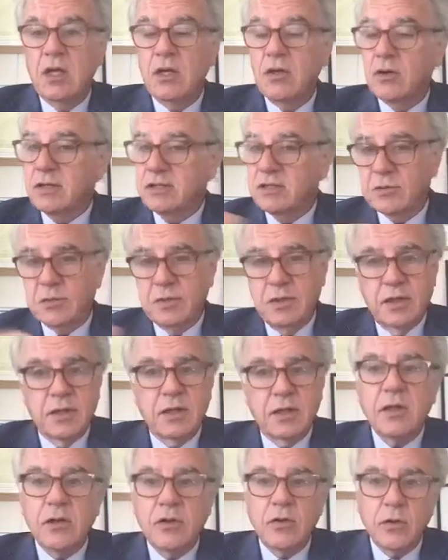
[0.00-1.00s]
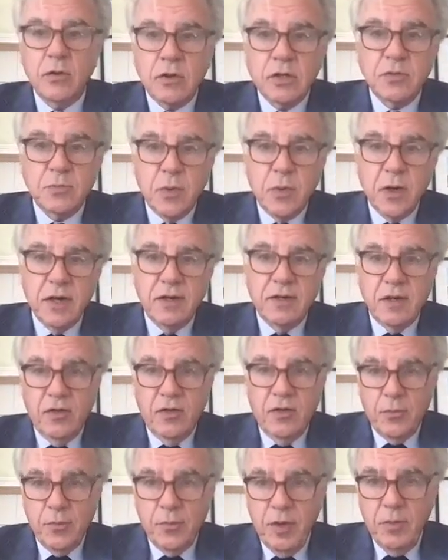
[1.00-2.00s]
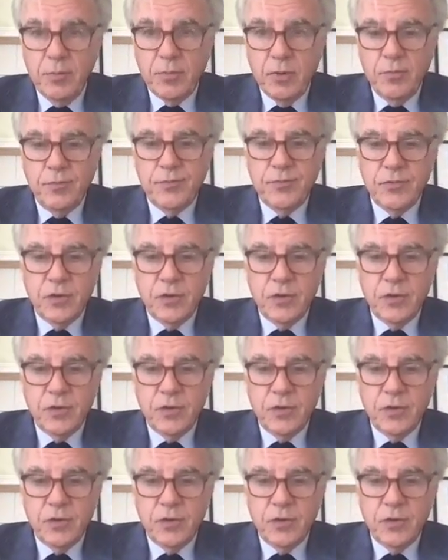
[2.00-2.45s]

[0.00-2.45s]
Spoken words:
you can spread it to other people.